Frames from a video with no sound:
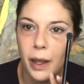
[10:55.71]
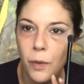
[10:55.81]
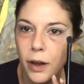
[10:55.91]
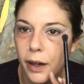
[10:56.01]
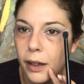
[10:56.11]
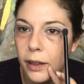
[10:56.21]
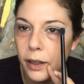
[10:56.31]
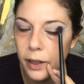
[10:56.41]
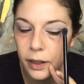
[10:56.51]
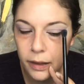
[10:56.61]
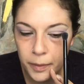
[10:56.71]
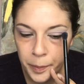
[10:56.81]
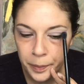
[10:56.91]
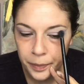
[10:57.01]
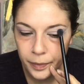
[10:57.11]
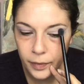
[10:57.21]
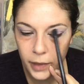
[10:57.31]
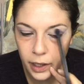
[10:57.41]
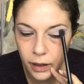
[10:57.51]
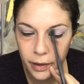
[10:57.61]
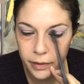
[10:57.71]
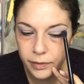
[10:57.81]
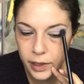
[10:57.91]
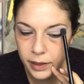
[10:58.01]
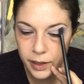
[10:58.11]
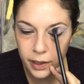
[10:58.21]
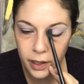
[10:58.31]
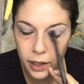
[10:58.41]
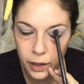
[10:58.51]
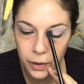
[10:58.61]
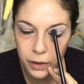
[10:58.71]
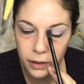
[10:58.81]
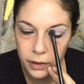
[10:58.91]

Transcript: wanted that aren't discontinued.